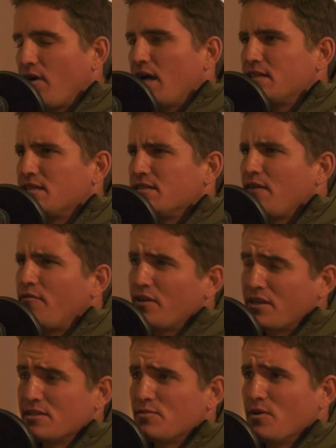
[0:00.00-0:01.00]
Us as
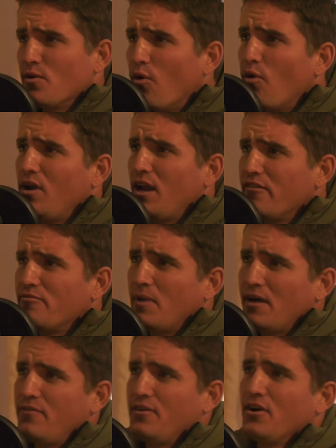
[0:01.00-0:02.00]
Africans, we all love
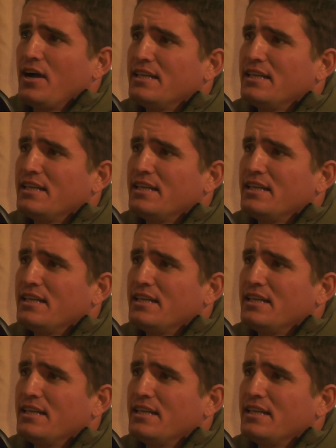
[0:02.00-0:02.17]
buffalo